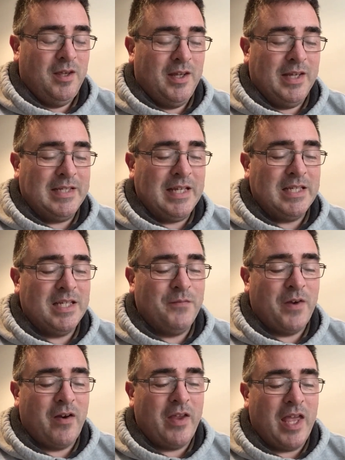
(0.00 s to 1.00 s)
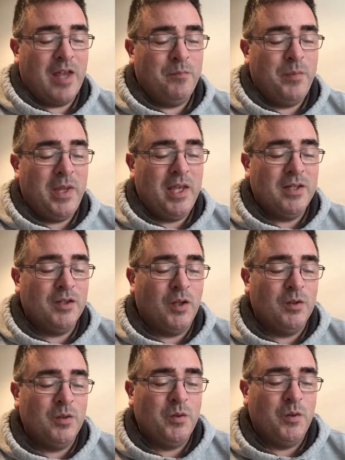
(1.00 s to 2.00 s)
And he says at the very end, be
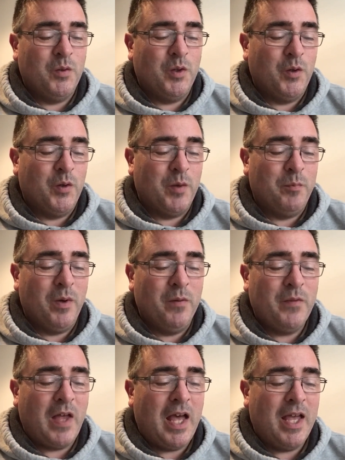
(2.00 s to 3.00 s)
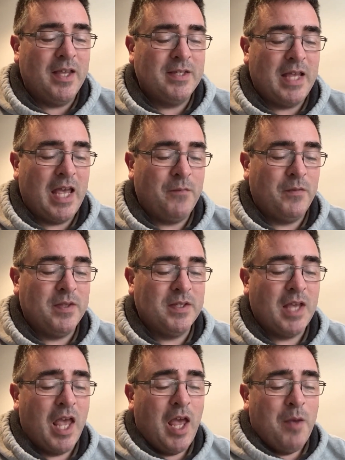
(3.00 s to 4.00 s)
exalted, O God, above the highest
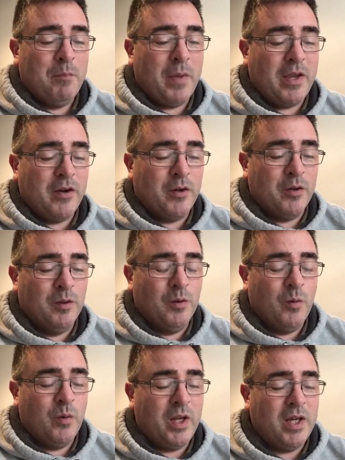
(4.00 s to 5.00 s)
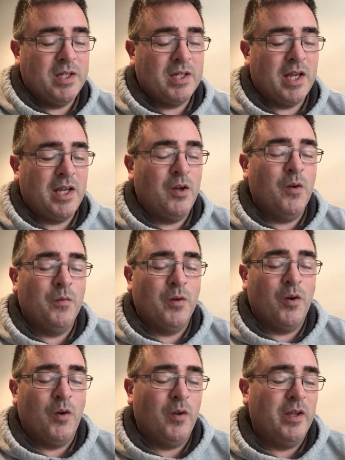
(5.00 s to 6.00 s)
heavens. May your glory shine over
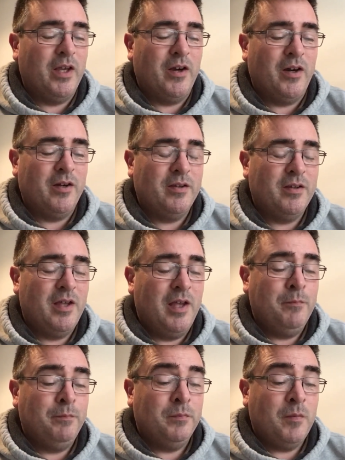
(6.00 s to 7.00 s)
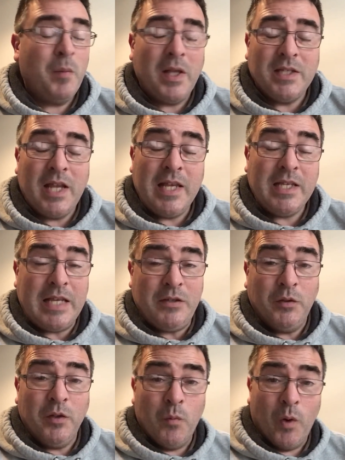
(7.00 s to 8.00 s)
all the earth. Imagine, he's
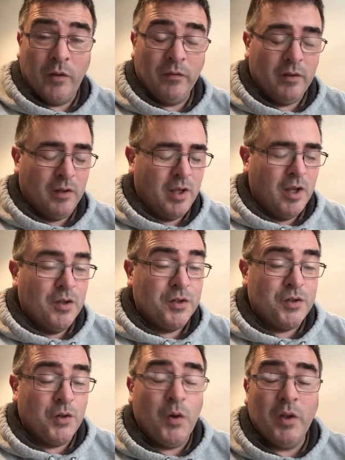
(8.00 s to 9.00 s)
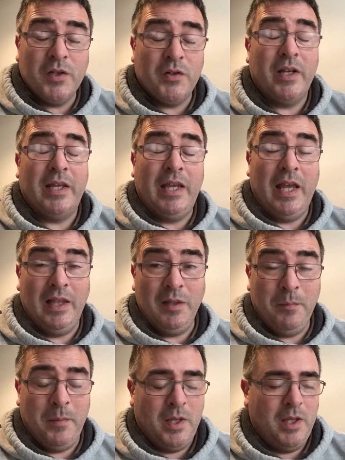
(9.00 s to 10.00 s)
on the run. Saul is trying to kill
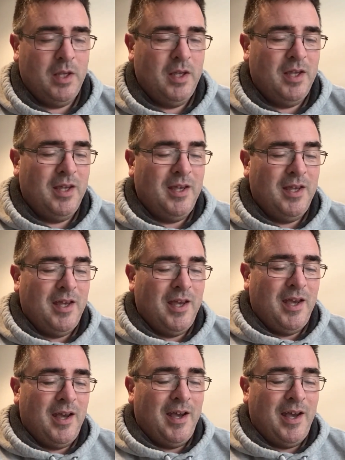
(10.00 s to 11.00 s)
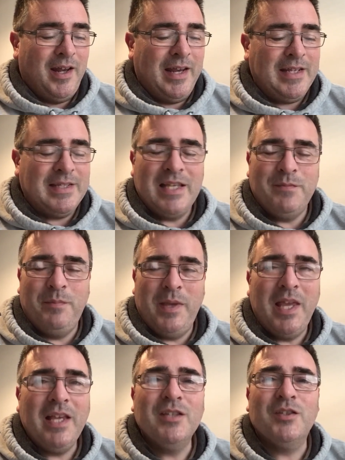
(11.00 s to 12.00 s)
him. And he says,
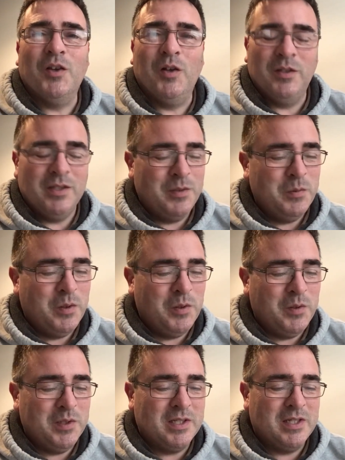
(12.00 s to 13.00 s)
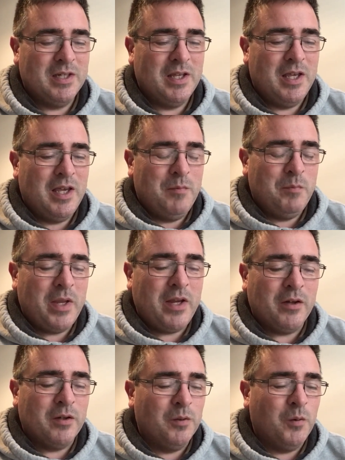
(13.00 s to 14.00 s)
be exalted, O God. May
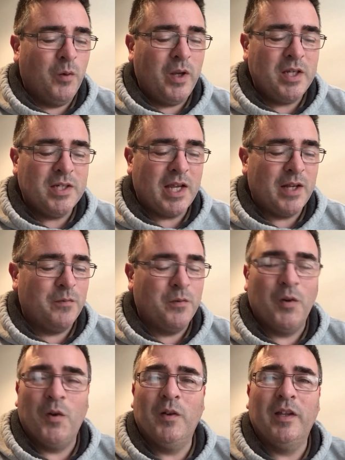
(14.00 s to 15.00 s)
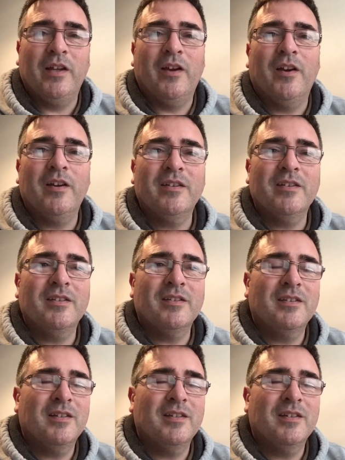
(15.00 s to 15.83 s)
your glory shine over all the earth.